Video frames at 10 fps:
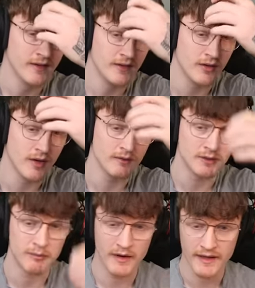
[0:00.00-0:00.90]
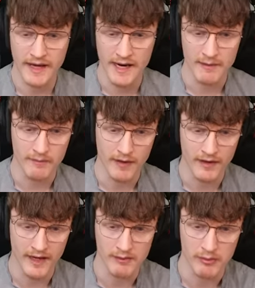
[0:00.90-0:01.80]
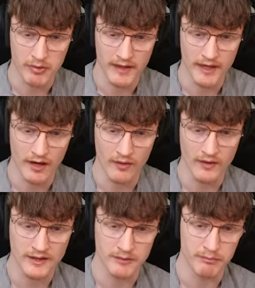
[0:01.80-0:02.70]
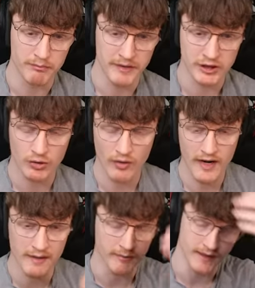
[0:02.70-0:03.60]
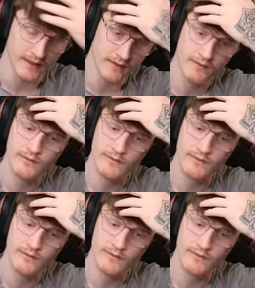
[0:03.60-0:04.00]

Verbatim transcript: You come to my game, my game, and player only to betray me.